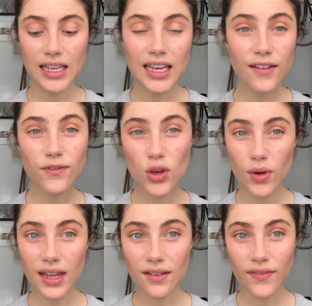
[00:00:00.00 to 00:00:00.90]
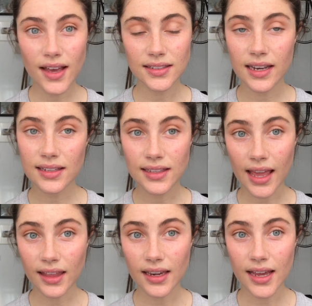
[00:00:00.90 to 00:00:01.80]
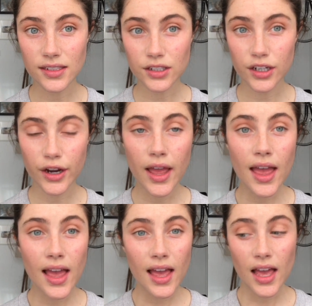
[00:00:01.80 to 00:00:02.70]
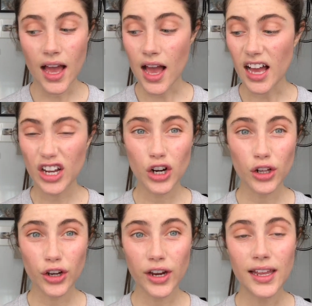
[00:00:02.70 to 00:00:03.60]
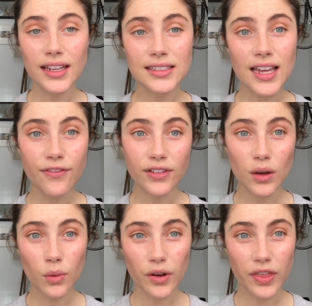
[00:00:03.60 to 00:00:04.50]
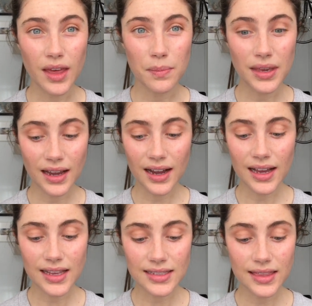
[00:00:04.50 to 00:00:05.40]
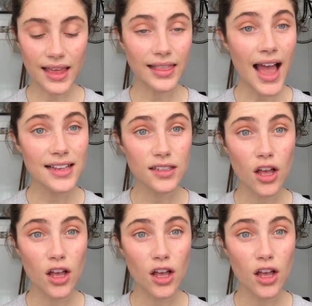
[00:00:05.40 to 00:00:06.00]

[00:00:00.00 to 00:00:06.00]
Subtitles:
if you can invest in a slightly nicer curler, it is definitely worth it because they last